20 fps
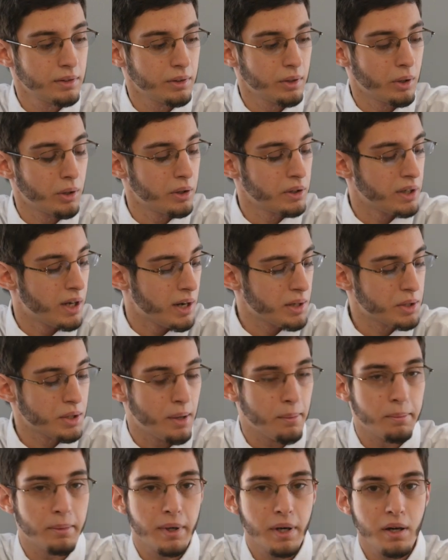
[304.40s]
heard it notch
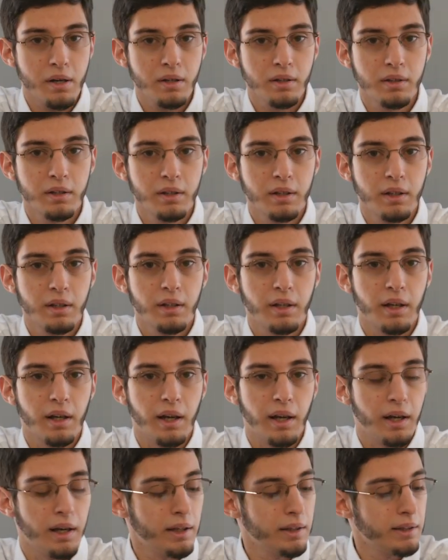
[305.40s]
up there.
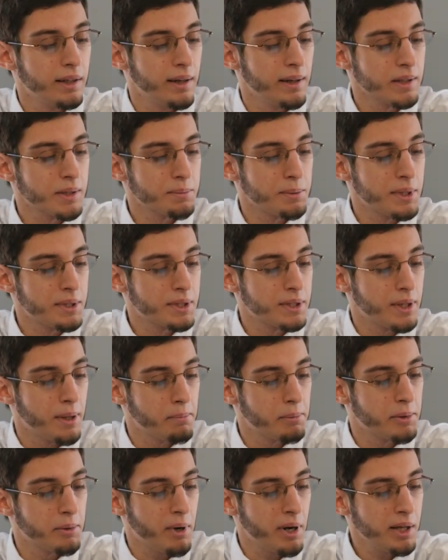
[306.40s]
And now speed step
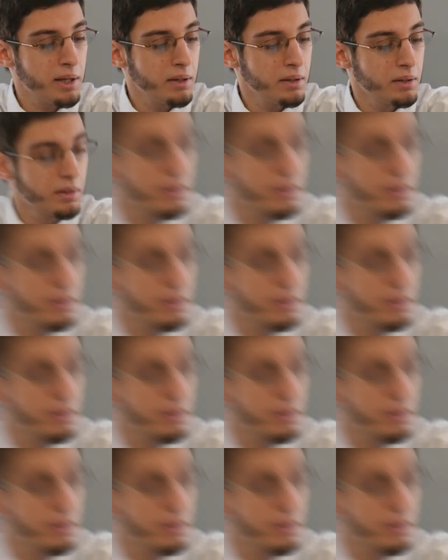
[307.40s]
20.